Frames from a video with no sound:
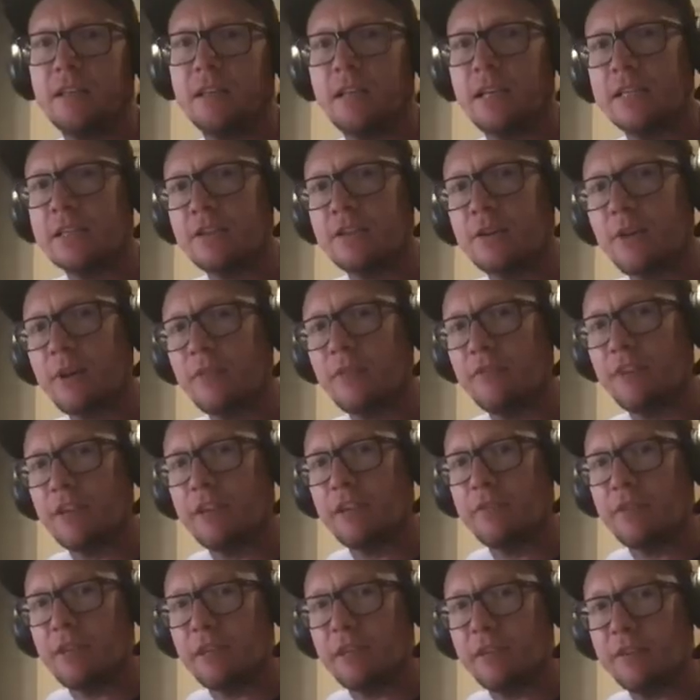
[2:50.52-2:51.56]
It's quite
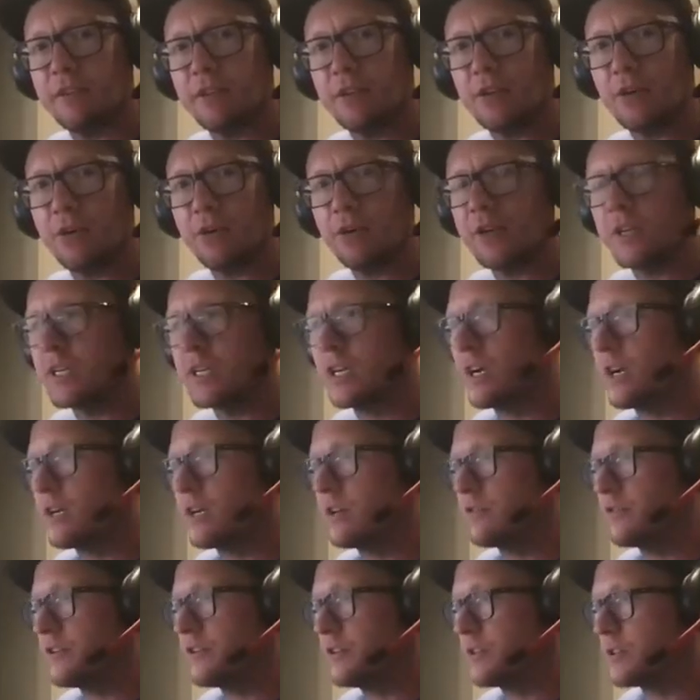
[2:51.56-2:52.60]
forgiving. The corner
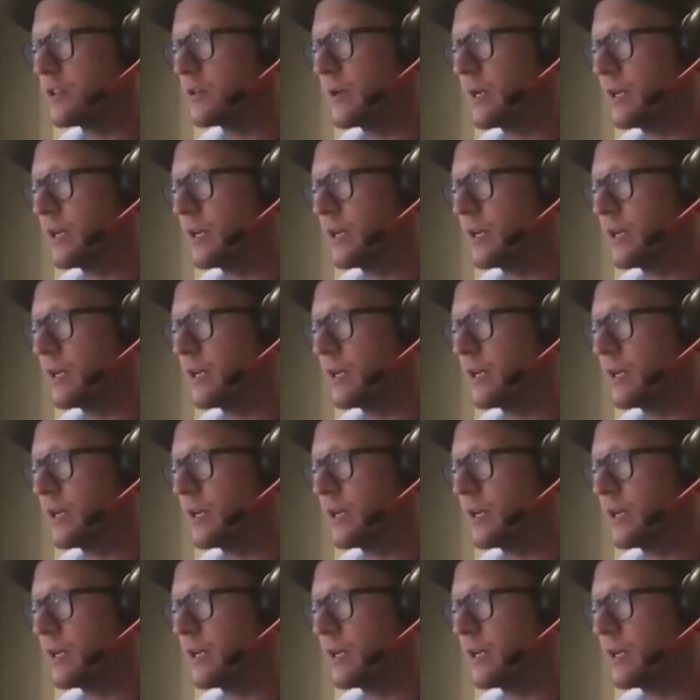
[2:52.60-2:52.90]
cutting feels quite